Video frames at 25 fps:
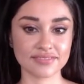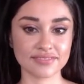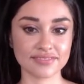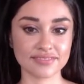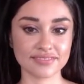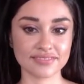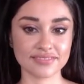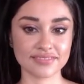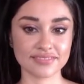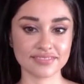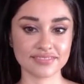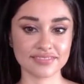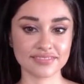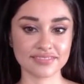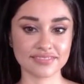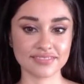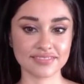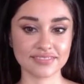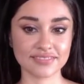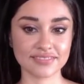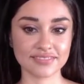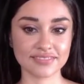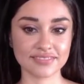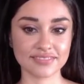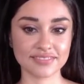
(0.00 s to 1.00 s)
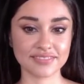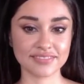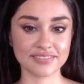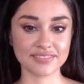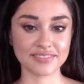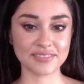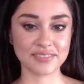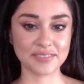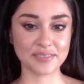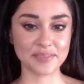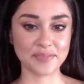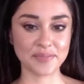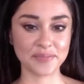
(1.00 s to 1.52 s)

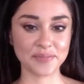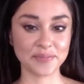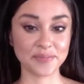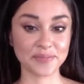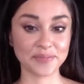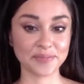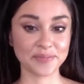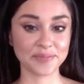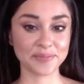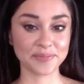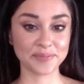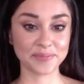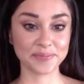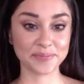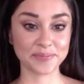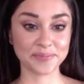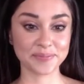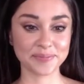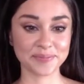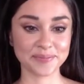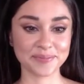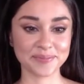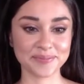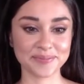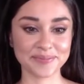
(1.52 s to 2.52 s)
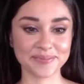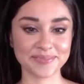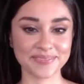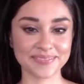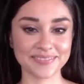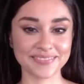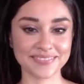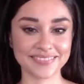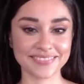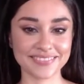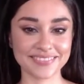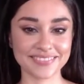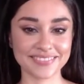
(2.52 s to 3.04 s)

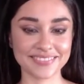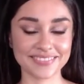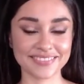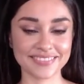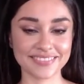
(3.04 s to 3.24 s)
The person shown says nothing.